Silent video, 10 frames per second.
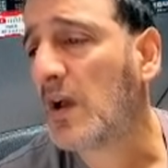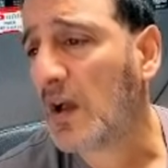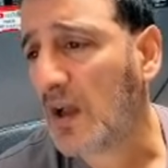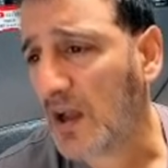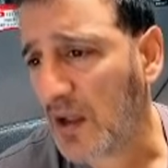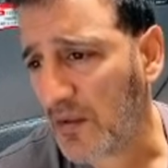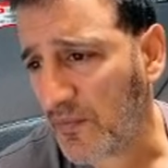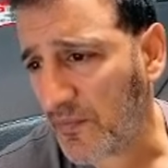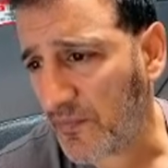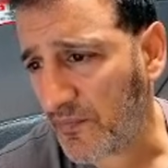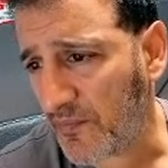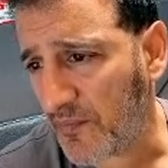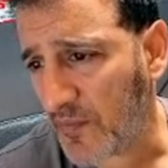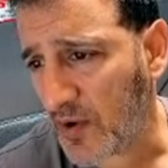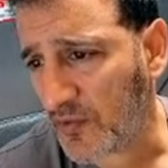Uh,
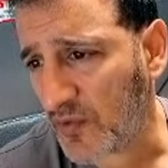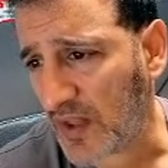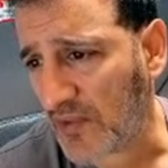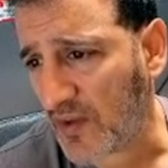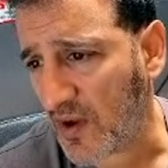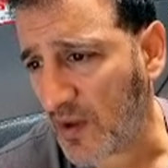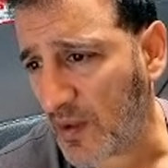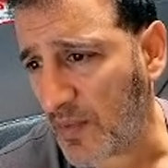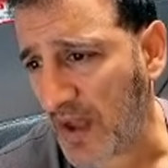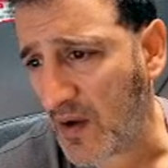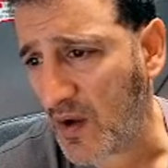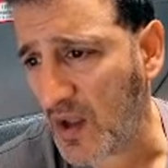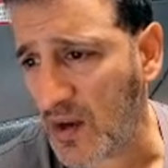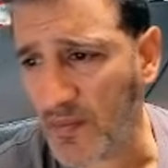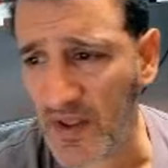I'll do that to high
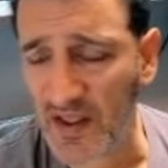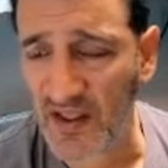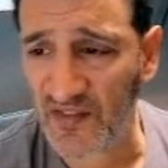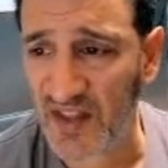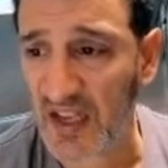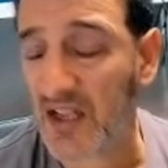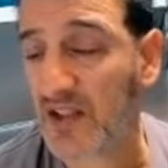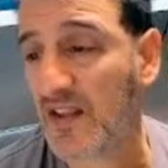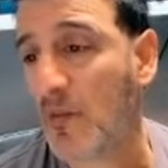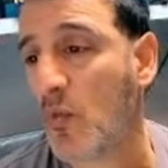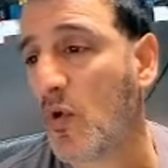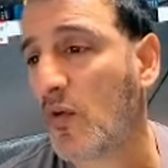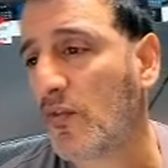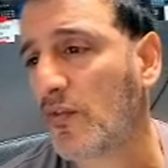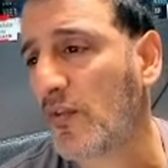power and it is nearly 10
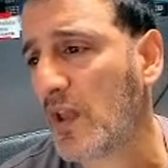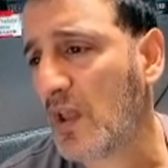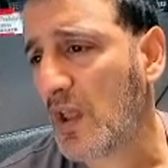watts.